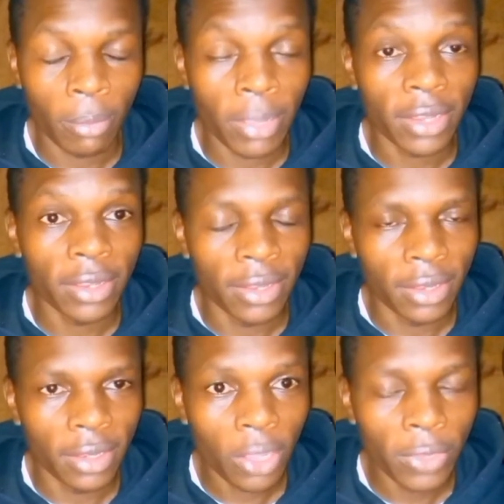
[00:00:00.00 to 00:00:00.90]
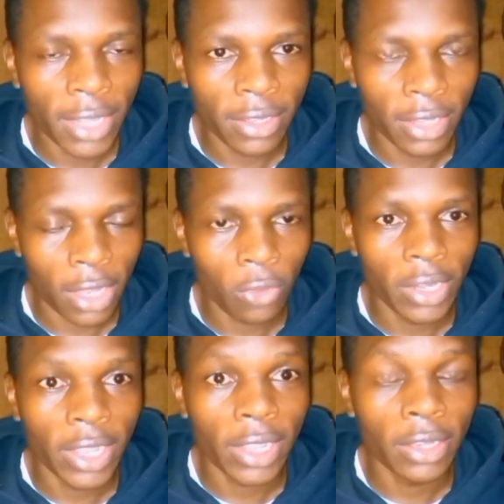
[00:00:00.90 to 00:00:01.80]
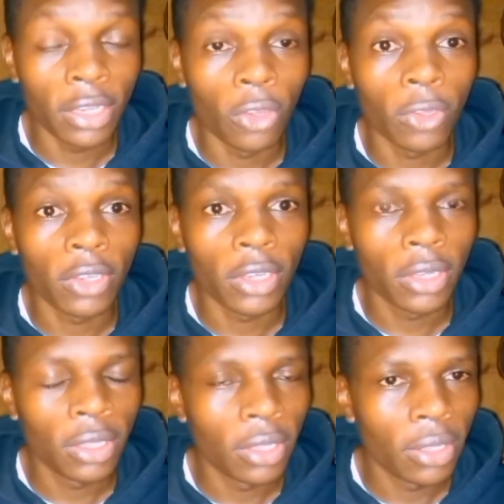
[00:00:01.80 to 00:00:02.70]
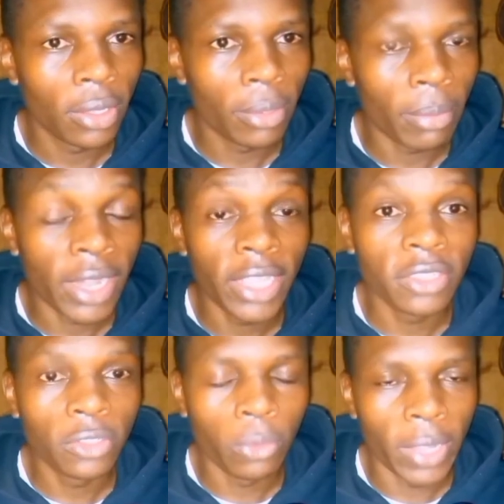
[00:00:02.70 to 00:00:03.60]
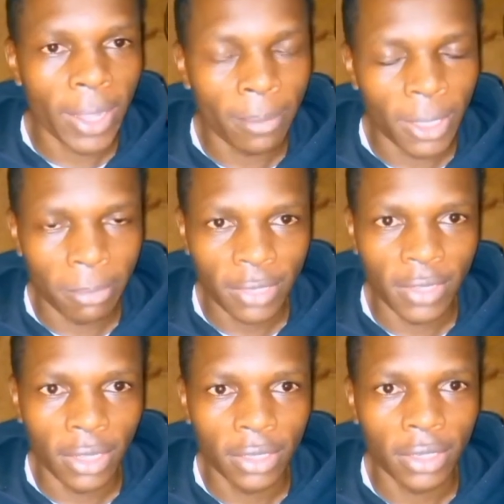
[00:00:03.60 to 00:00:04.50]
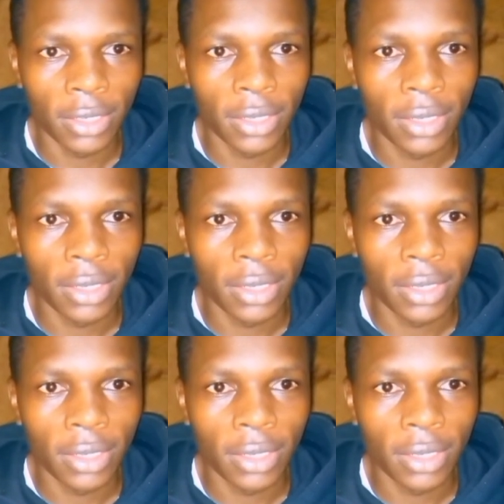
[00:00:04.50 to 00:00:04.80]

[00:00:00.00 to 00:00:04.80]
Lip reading: But now that Raila Odinga did not manage to become the president,